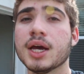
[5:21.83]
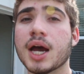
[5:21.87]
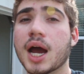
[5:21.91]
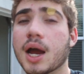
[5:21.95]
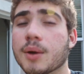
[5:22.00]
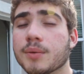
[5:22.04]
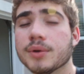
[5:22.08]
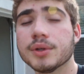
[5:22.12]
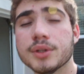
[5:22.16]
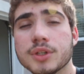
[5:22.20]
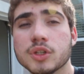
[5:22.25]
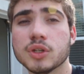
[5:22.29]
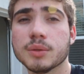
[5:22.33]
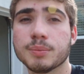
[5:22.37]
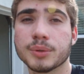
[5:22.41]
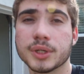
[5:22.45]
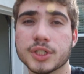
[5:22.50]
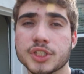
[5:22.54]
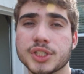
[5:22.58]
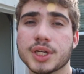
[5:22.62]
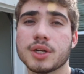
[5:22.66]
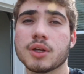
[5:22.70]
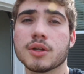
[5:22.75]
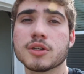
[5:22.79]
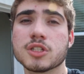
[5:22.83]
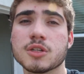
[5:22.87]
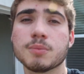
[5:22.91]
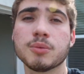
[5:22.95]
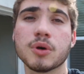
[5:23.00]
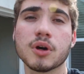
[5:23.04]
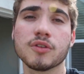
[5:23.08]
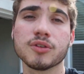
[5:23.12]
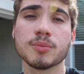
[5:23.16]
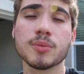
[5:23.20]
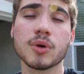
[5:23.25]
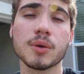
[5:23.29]
I really do appreciate all the
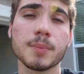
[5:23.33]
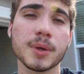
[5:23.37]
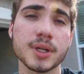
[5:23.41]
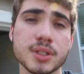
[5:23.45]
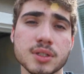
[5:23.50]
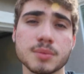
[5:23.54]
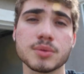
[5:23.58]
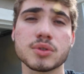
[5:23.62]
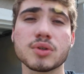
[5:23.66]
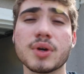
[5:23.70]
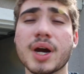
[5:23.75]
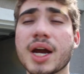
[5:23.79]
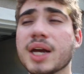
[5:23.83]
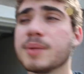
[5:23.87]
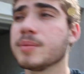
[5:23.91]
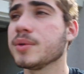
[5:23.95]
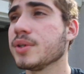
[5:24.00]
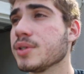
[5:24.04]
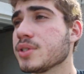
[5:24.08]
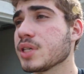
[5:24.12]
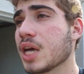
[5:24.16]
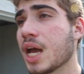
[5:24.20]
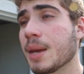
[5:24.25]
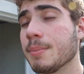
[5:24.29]
support from all my subscribers.